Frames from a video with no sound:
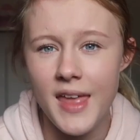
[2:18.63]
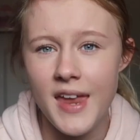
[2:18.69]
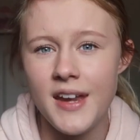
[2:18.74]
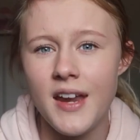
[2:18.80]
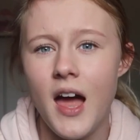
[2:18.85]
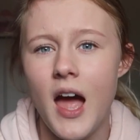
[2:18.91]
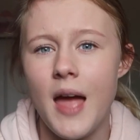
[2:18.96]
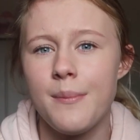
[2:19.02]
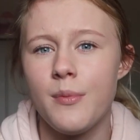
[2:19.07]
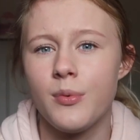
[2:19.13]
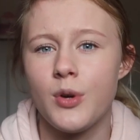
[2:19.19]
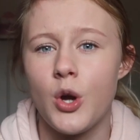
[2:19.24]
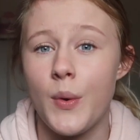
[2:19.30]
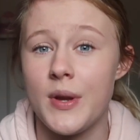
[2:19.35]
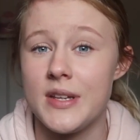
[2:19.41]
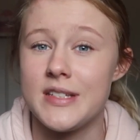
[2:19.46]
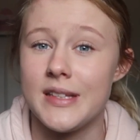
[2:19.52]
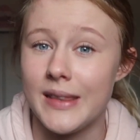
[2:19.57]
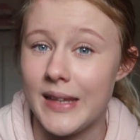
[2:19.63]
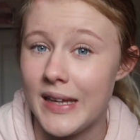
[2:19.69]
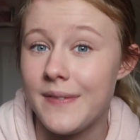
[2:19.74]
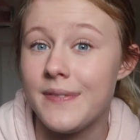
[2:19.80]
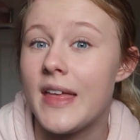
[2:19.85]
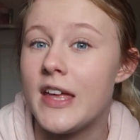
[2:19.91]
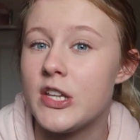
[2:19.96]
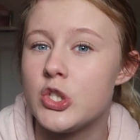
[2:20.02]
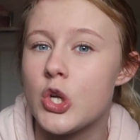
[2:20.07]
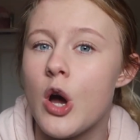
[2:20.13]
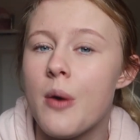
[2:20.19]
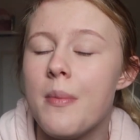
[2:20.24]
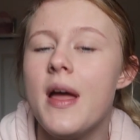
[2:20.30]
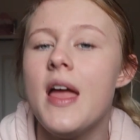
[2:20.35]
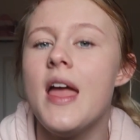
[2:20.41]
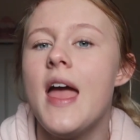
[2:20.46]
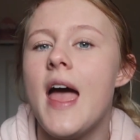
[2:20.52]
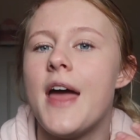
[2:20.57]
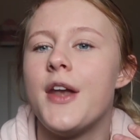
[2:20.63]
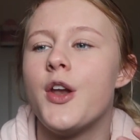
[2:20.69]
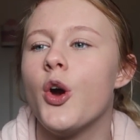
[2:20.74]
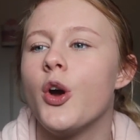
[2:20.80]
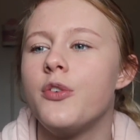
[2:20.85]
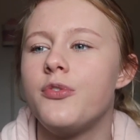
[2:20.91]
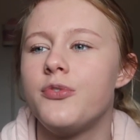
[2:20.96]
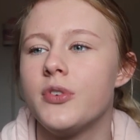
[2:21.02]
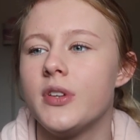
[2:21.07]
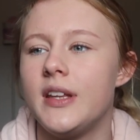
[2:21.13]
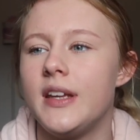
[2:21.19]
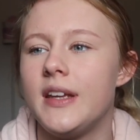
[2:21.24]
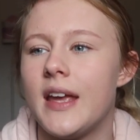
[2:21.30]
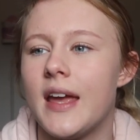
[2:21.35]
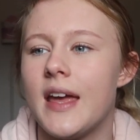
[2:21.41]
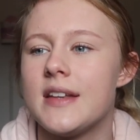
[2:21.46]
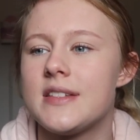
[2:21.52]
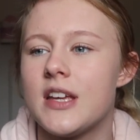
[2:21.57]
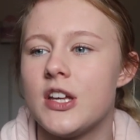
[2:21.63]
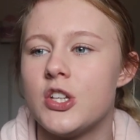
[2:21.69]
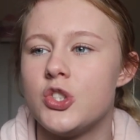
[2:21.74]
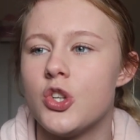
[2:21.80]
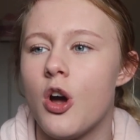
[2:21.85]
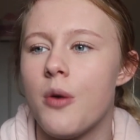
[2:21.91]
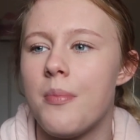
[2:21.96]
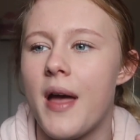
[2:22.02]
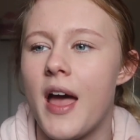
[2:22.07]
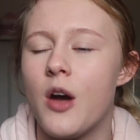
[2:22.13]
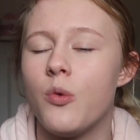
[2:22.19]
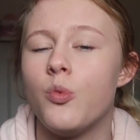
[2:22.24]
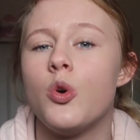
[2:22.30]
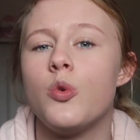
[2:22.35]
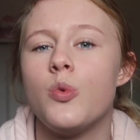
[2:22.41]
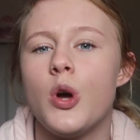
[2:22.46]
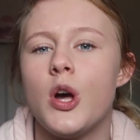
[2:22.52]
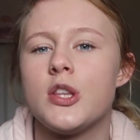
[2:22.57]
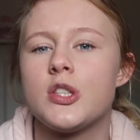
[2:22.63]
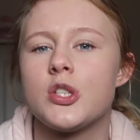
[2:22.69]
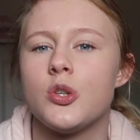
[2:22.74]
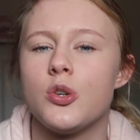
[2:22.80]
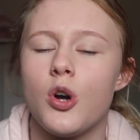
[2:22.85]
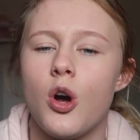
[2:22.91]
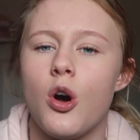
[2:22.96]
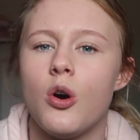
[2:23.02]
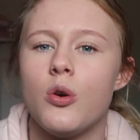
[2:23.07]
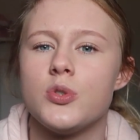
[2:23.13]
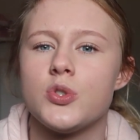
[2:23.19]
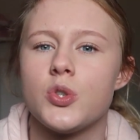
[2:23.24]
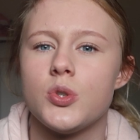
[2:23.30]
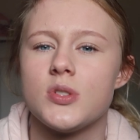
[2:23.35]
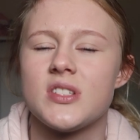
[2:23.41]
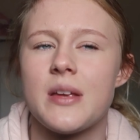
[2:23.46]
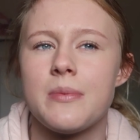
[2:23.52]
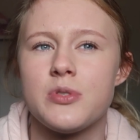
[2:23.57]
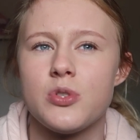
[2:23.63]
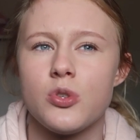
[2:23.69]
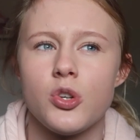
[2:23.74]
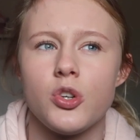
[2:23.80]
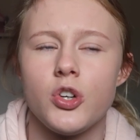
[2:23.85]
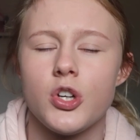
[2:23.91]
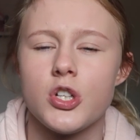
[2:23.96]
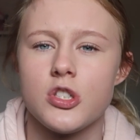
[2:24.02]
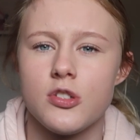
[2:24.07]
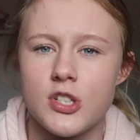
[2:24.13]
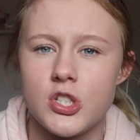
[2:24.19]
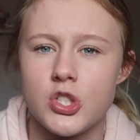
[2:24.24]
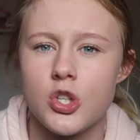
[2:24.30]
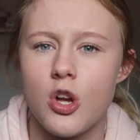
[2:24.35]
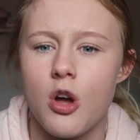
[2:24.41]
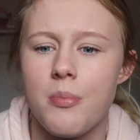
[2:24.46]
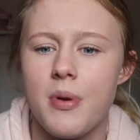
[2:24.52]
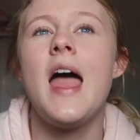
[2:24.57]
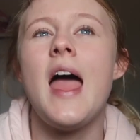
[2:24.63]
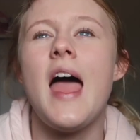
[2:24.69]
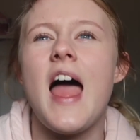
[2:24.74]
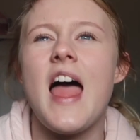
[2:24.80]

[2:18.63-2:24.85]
Then I'm going to leave that job and hopefully get a job at Woolworths or Coles or some sort of grocery shop.